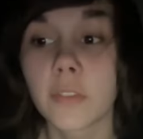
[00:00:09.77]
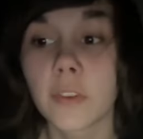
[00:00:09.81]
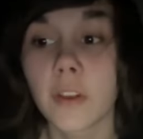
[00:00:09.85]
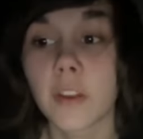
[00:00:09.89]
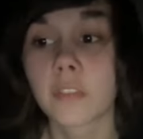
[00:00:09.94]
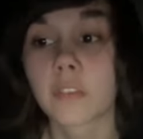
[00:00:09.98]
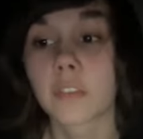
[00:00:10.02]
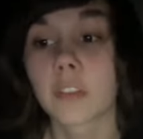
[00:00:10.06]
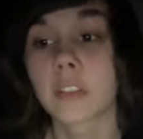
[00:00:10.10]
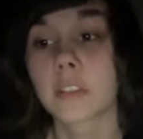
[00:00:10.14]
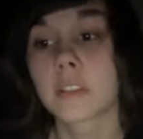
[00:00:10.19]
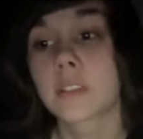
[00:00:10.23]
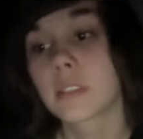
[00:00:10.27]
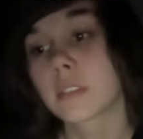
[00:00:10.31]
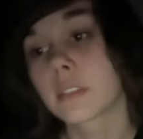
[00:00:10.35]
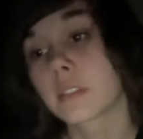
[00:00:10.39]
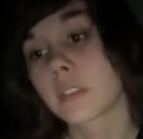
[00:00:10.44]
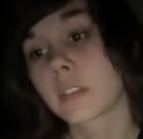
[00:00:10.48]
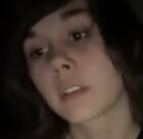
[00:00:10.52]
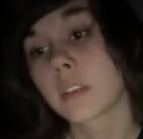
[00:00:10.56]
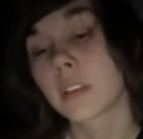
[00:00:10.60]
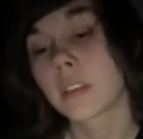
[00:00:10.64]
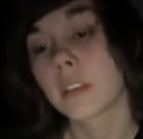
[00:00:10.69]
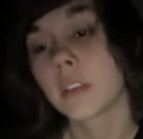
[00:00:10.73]
fun
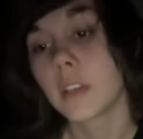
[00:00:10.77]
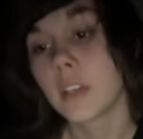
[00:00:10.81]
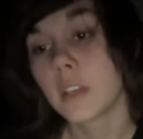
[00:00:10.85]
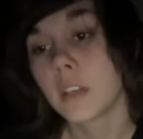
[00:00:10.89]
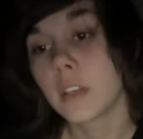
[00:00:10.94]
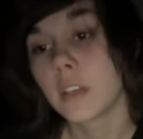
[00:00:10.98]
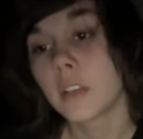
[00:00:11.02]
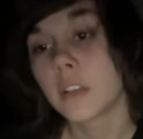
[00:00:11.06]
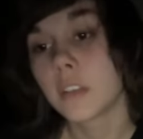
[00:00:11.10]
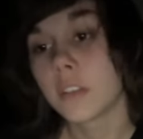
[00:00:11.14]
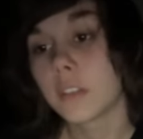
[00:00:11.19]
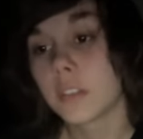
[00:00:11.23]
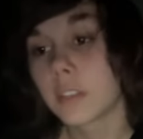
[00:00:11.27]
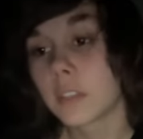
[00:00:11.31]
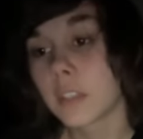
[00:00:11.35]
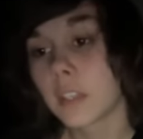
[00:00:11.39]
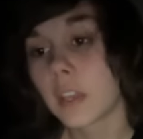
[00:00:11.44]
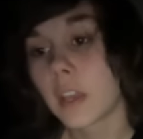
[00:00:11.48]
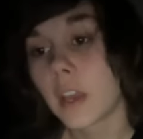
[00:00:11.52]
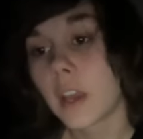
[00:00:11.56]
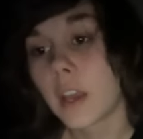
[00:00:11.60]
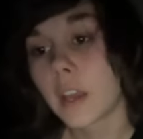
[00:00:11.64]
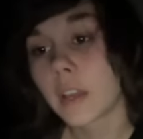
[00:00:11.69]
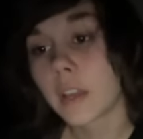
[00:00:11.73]
recently. You
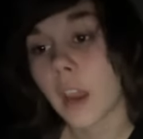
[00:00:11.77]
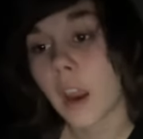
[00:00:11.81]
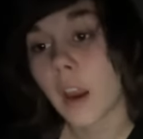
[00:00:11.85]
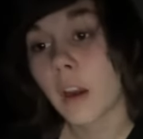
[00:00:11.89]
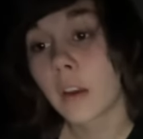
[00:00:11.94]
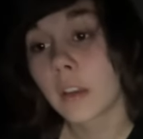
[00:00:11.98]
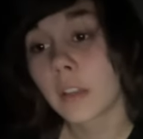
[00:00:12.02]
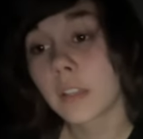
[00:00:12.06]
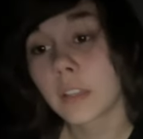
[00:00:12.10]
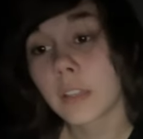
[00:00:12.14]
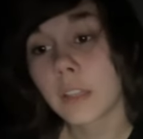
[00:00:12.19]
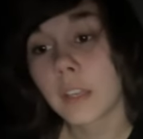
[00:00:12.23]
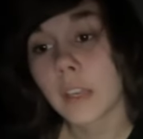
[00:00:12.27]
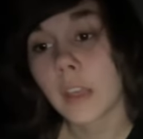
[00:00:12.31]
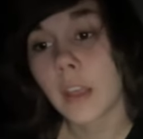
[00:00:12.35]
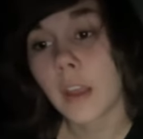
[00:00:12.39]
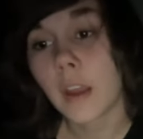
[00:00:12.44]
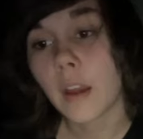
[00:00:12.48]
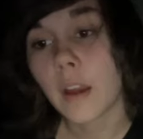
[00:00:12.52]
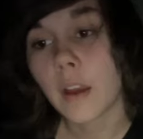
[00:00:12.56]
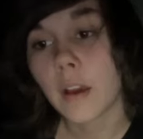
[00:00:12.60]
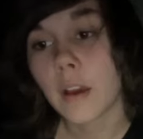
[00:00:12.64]
see, currently,